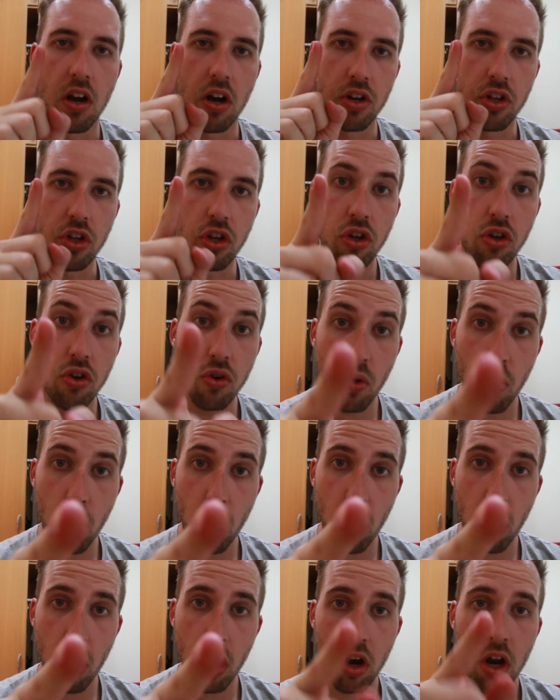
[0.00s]
on
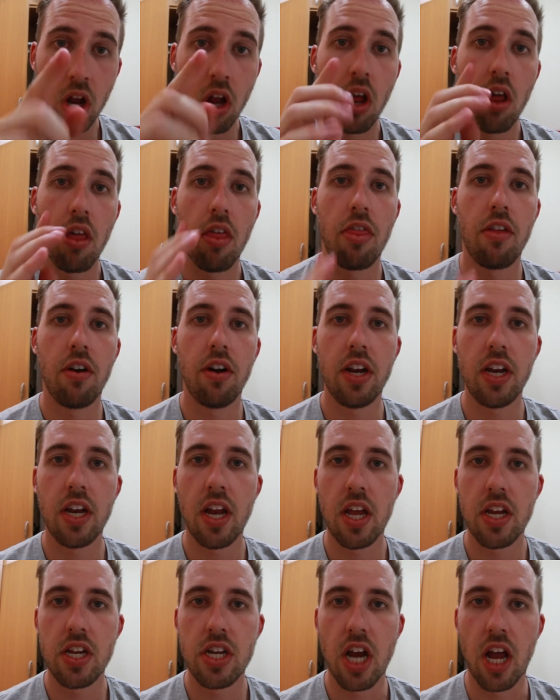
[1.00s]
your
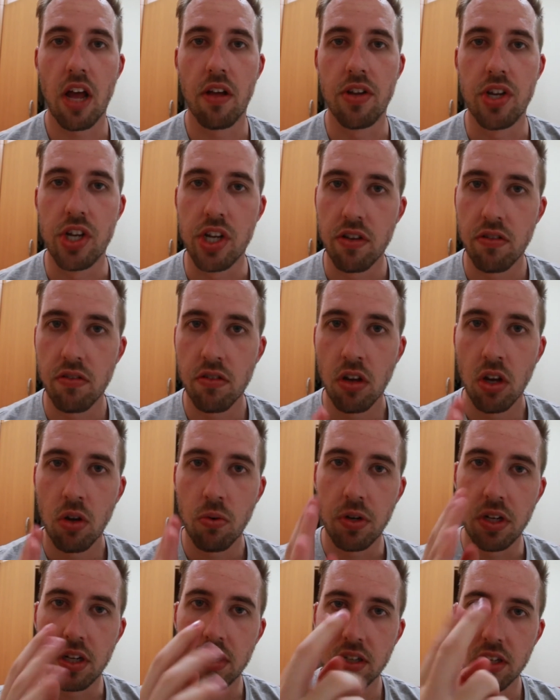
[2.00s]
30-day challenges.
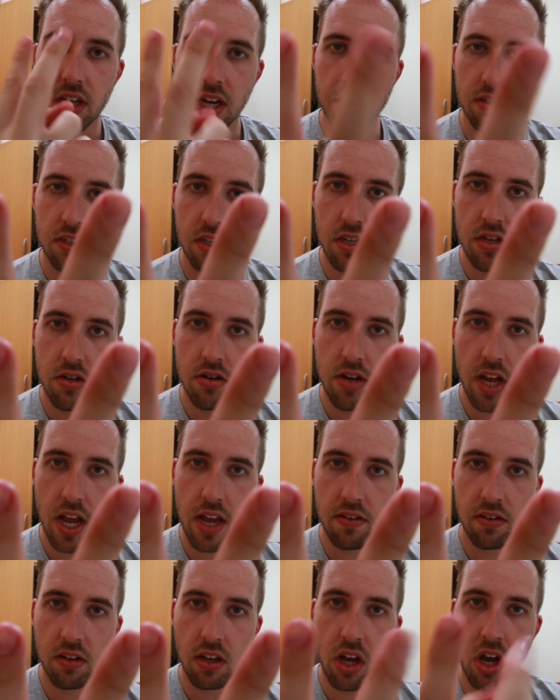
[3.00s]
We discussed it 2
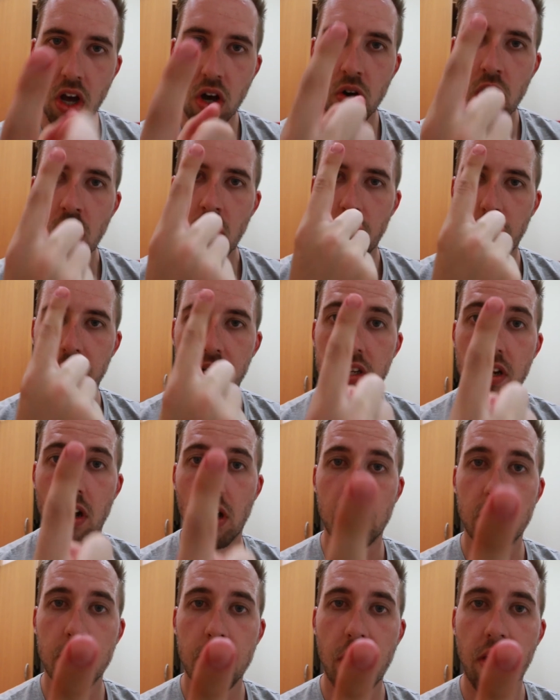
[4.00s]
days ago. We
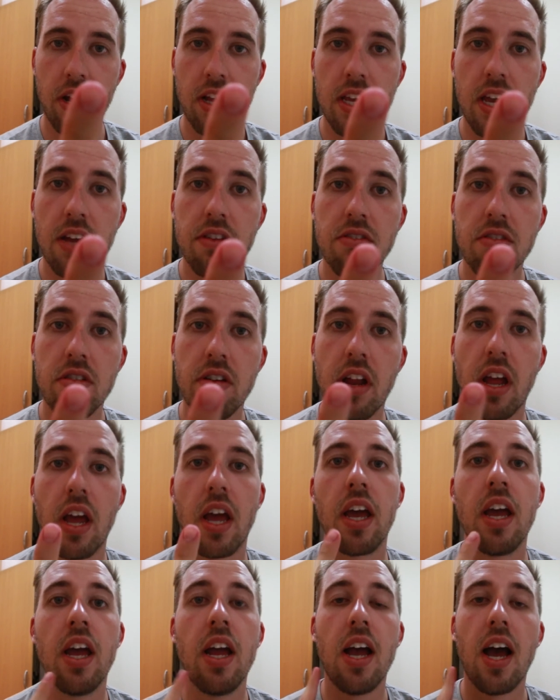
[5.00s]
talked about it
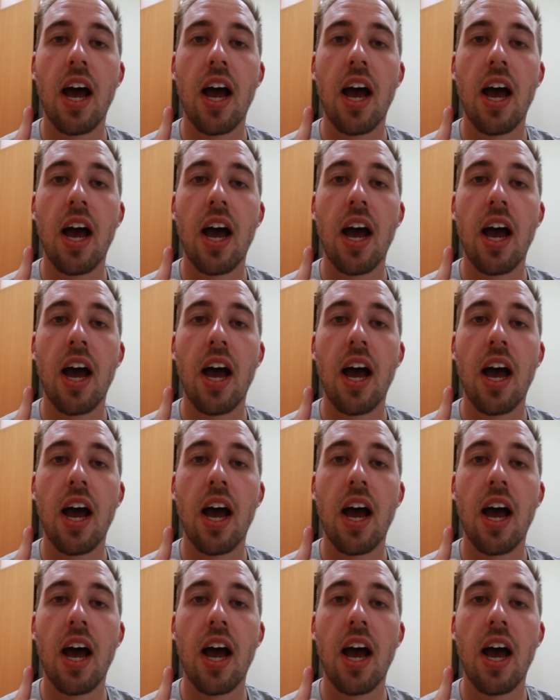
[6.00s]
yesterday.